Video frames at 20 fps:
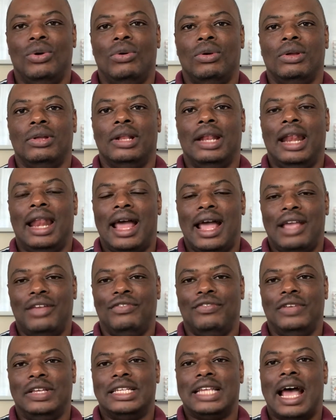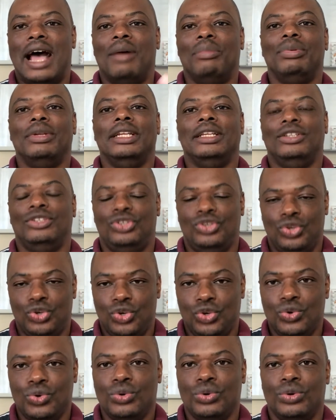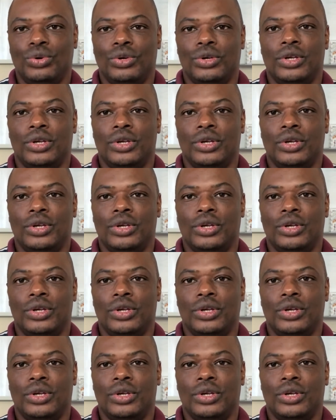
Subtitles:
Life is happening to you